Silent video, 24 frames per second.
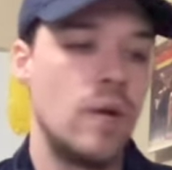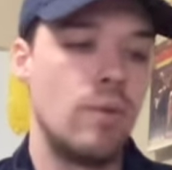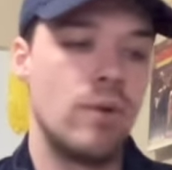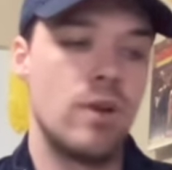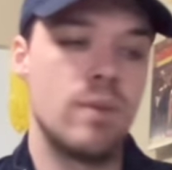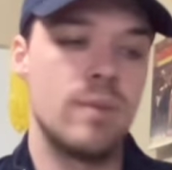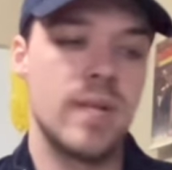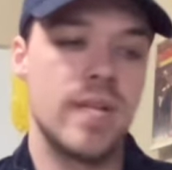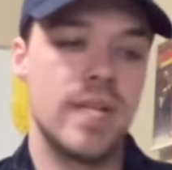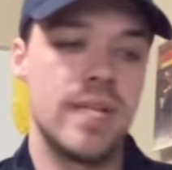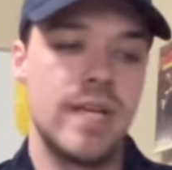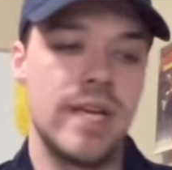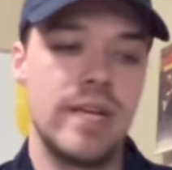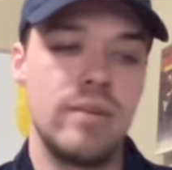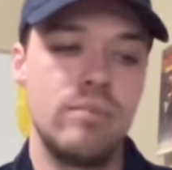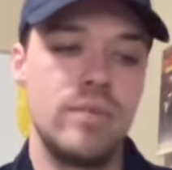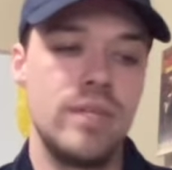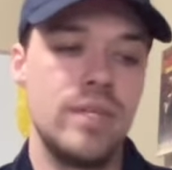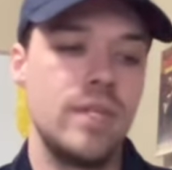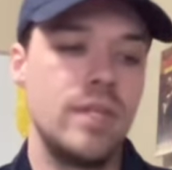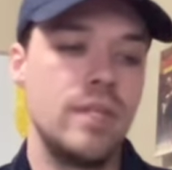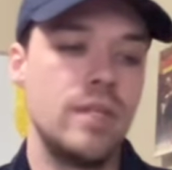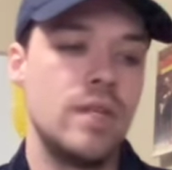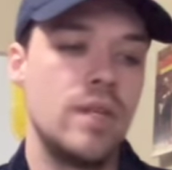would have been a
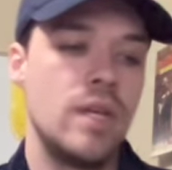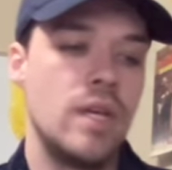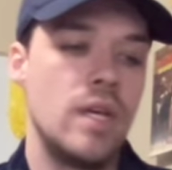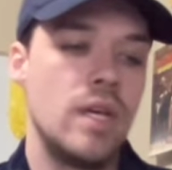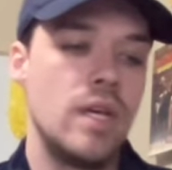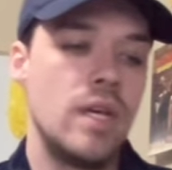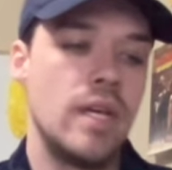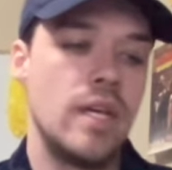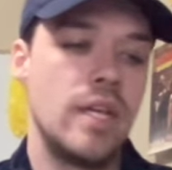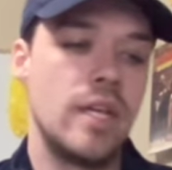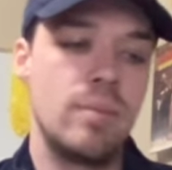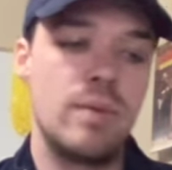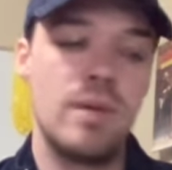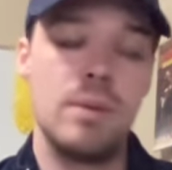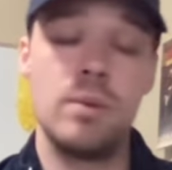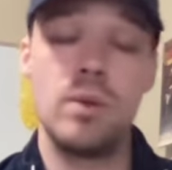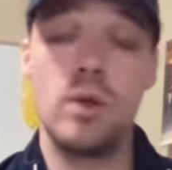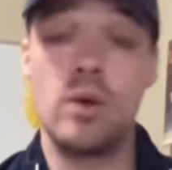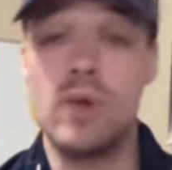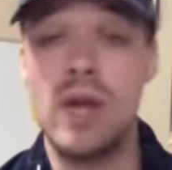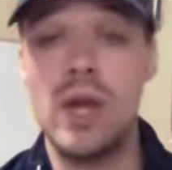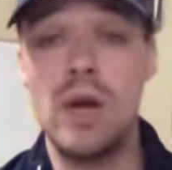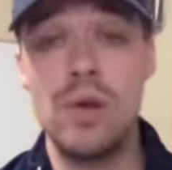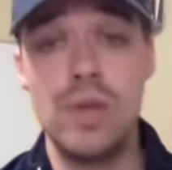deadbeat, and the people
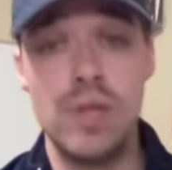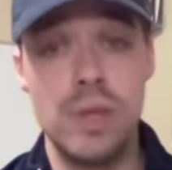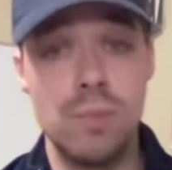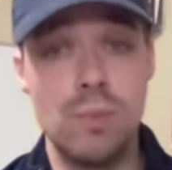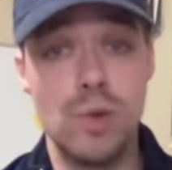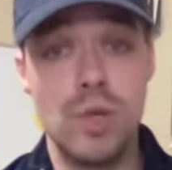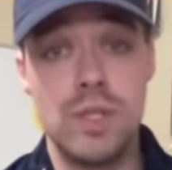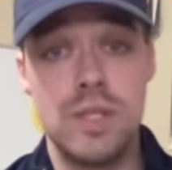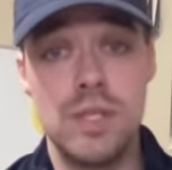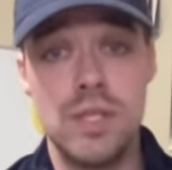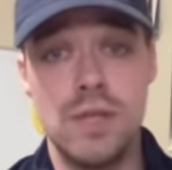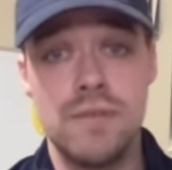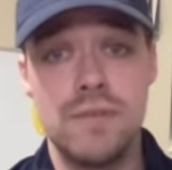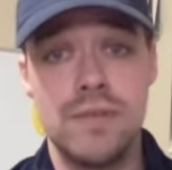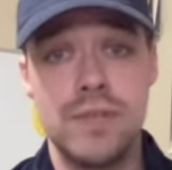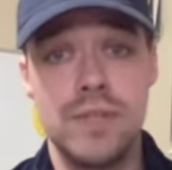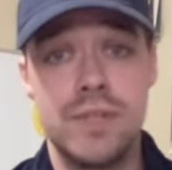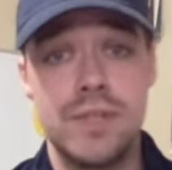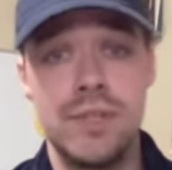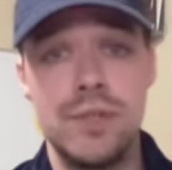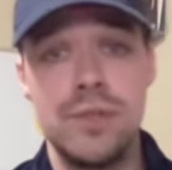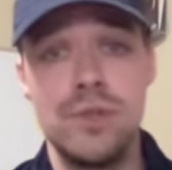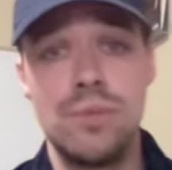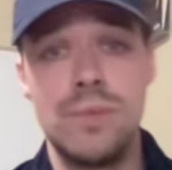around him would have
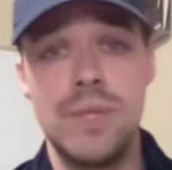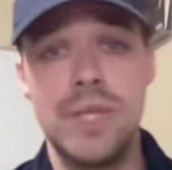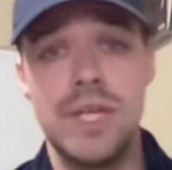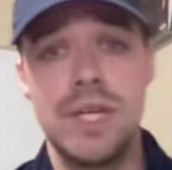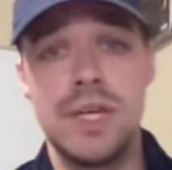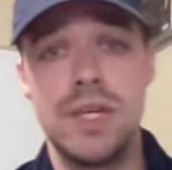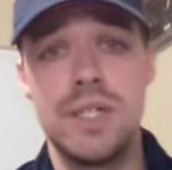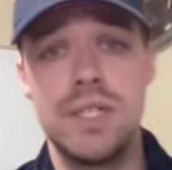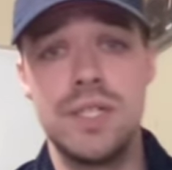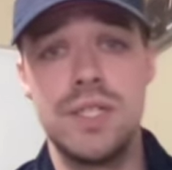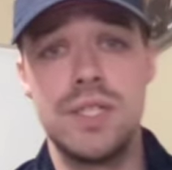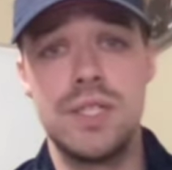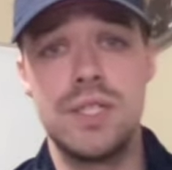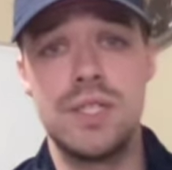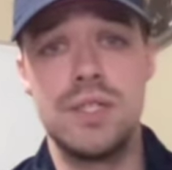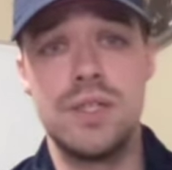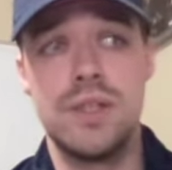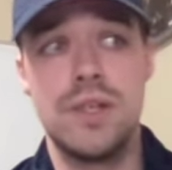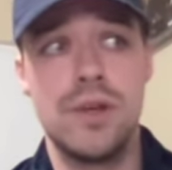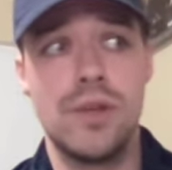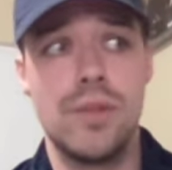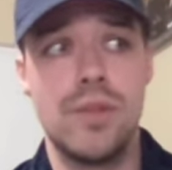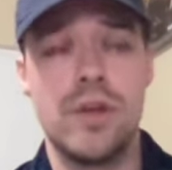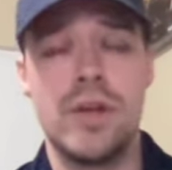suffered too because you
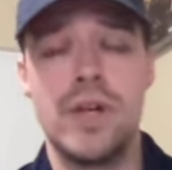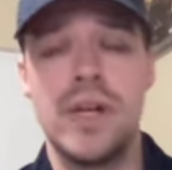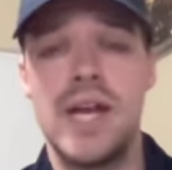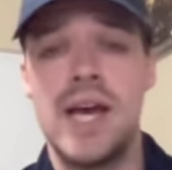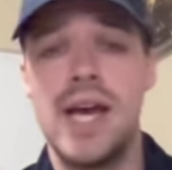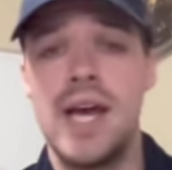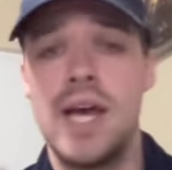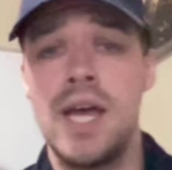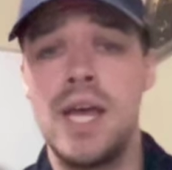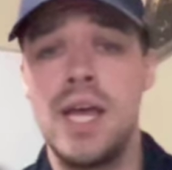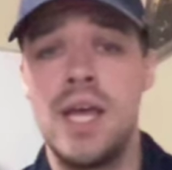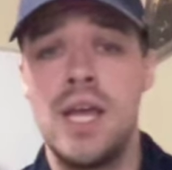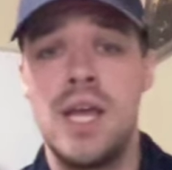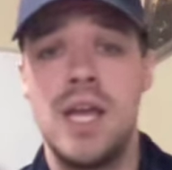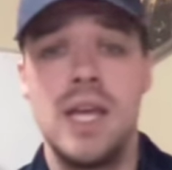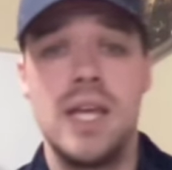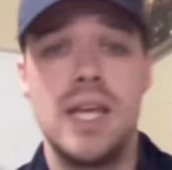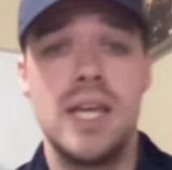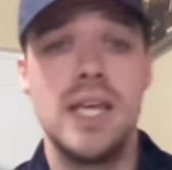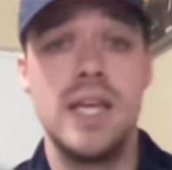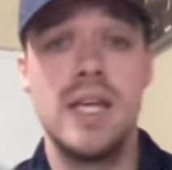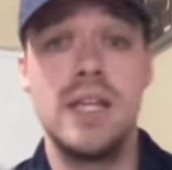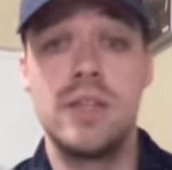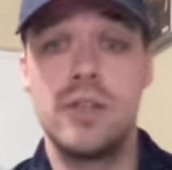know they're not
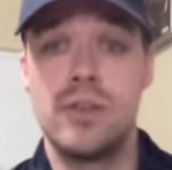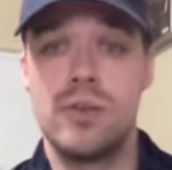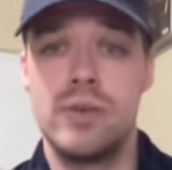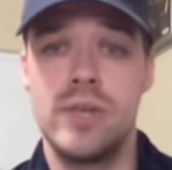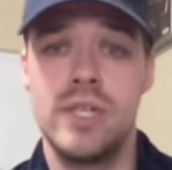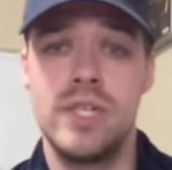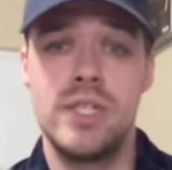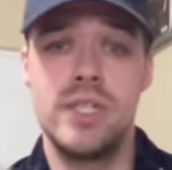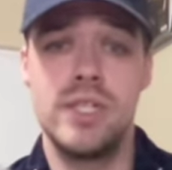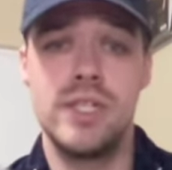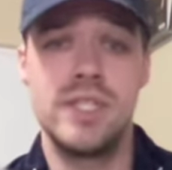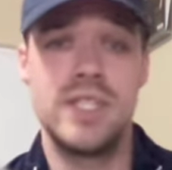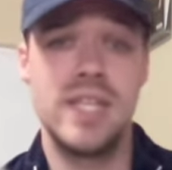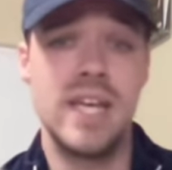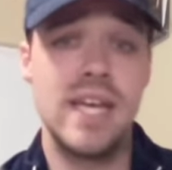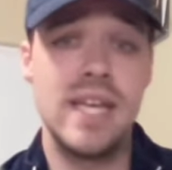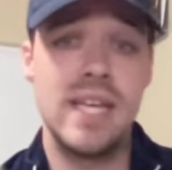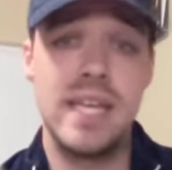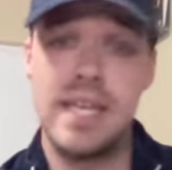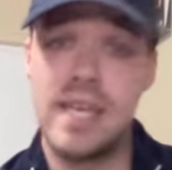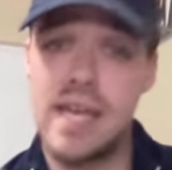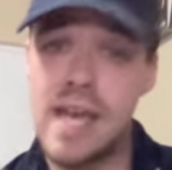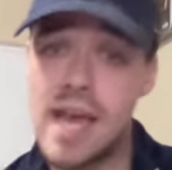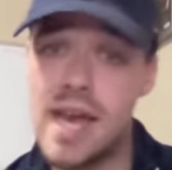getting the riches that
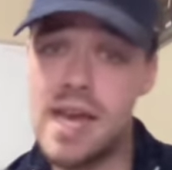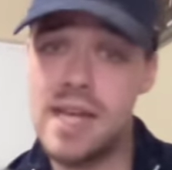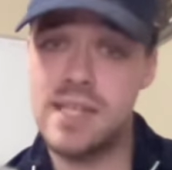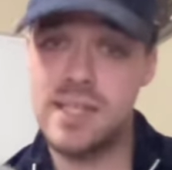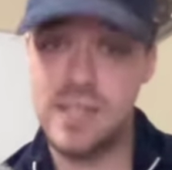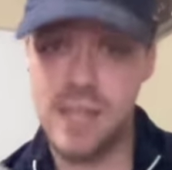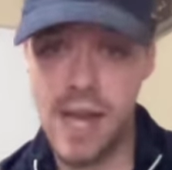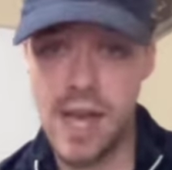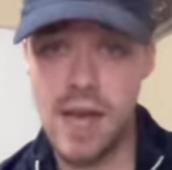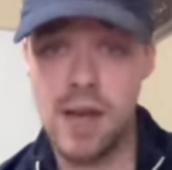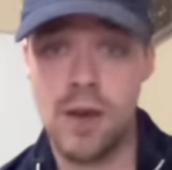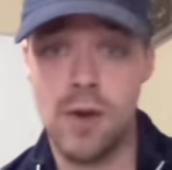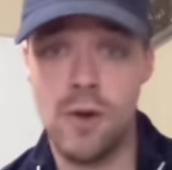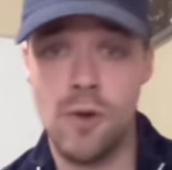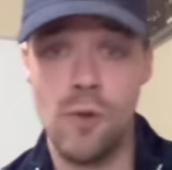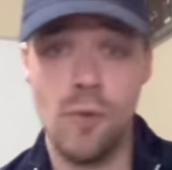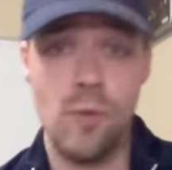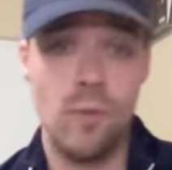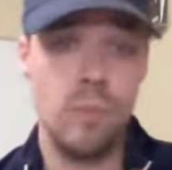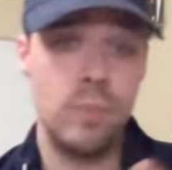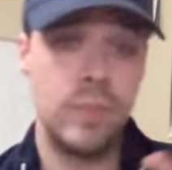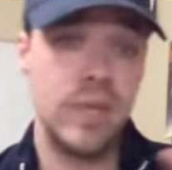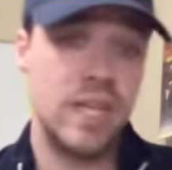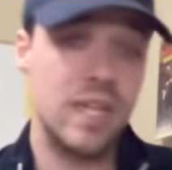he has now
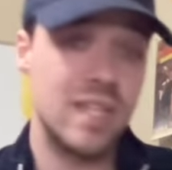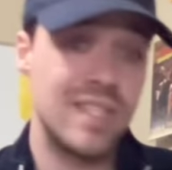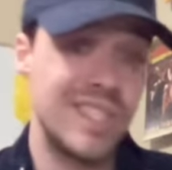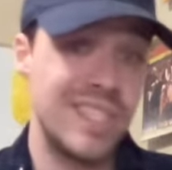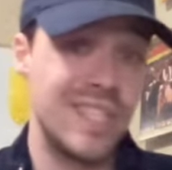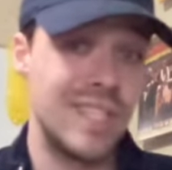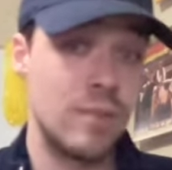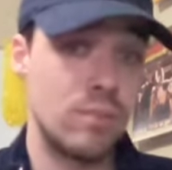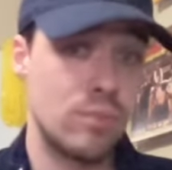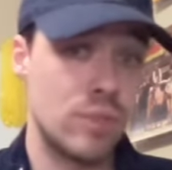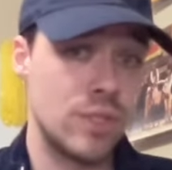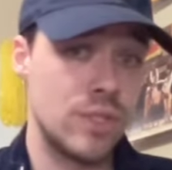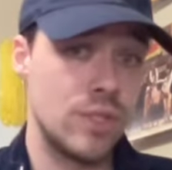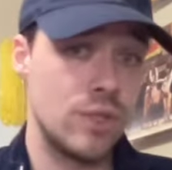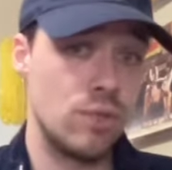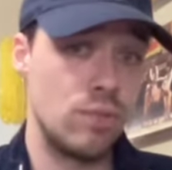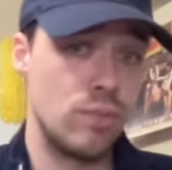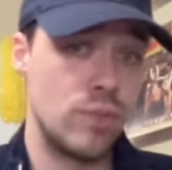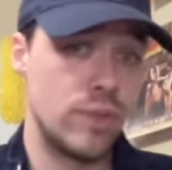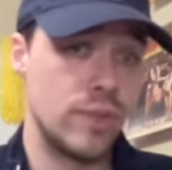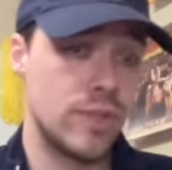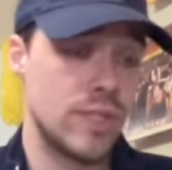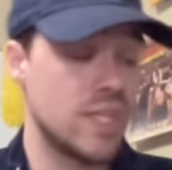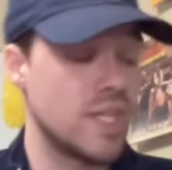because he didn't pursue
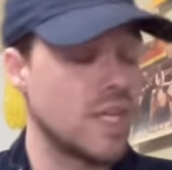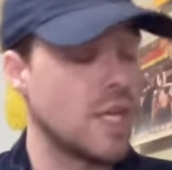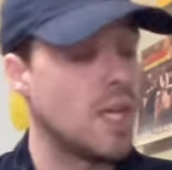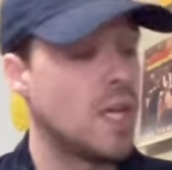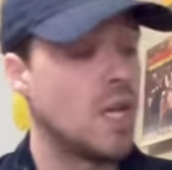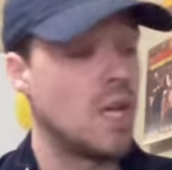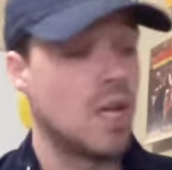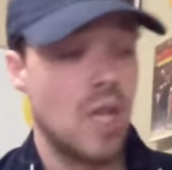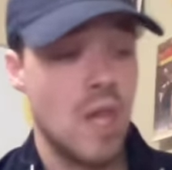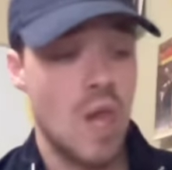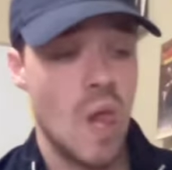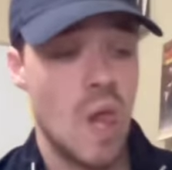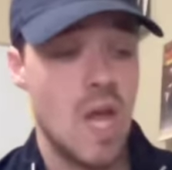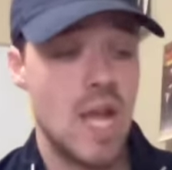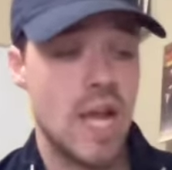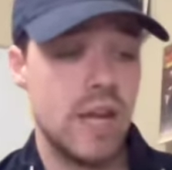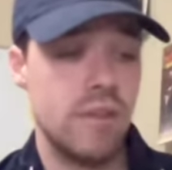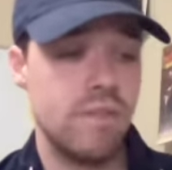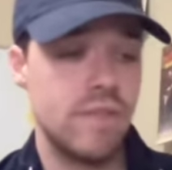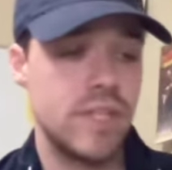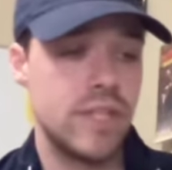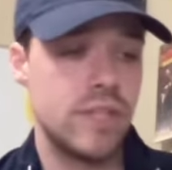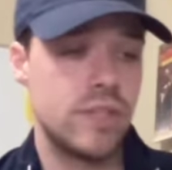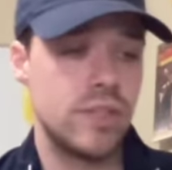music kind
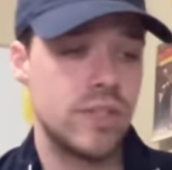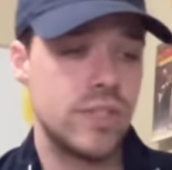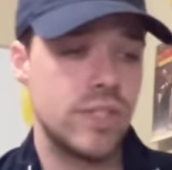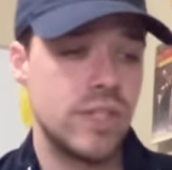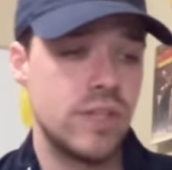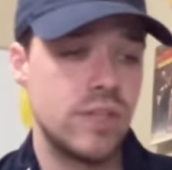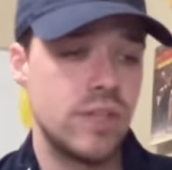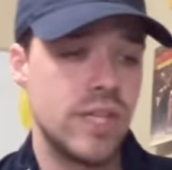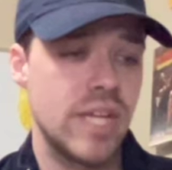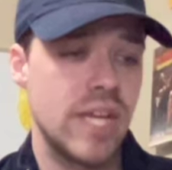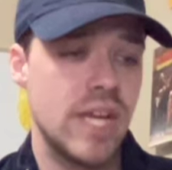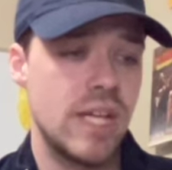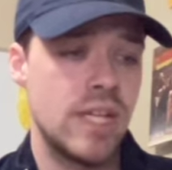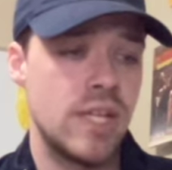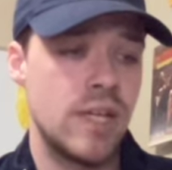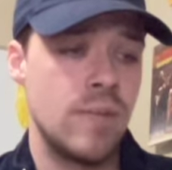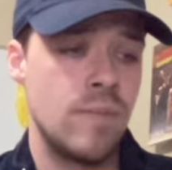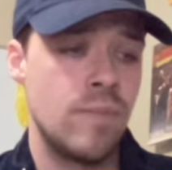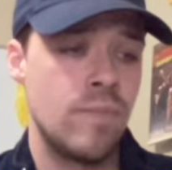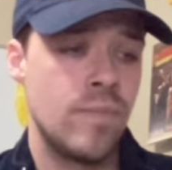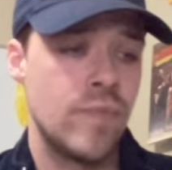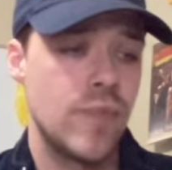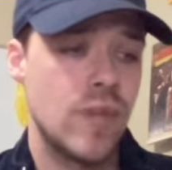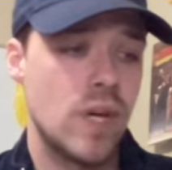of an interesting look at
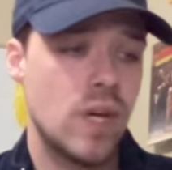it.